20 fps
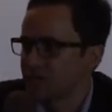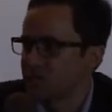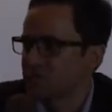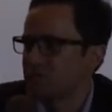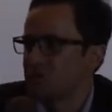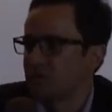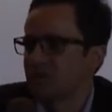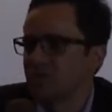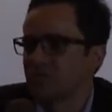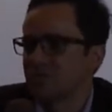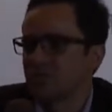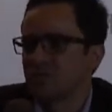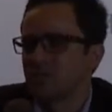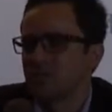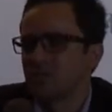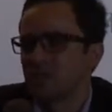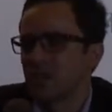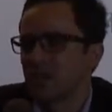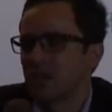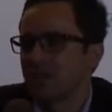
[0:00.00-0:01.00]
It's
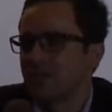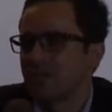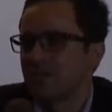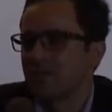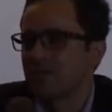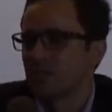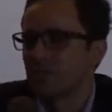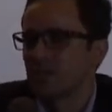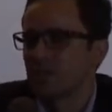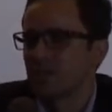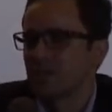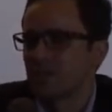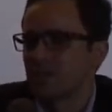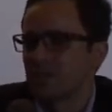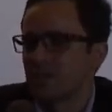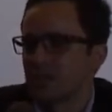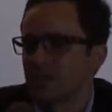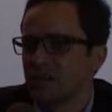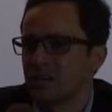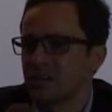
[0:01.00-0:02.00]
designed for
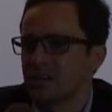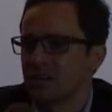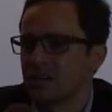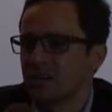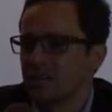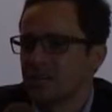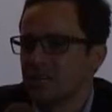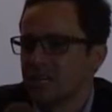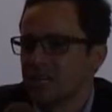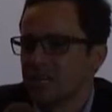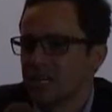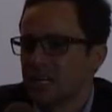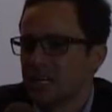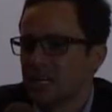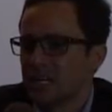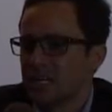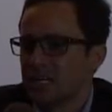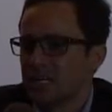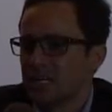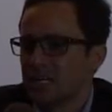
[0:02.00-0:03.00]
the
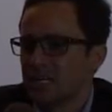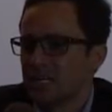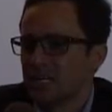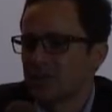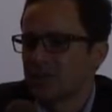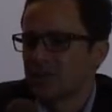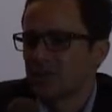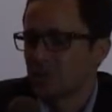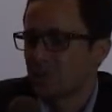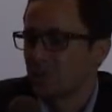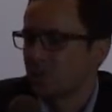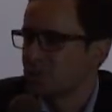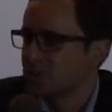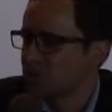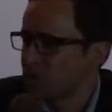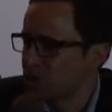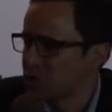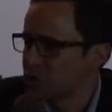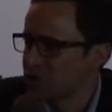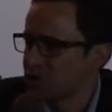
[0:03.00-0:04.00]
for
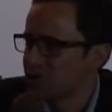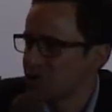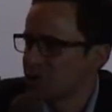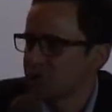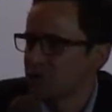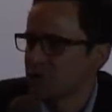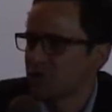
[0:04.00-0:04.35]
cross-border trade.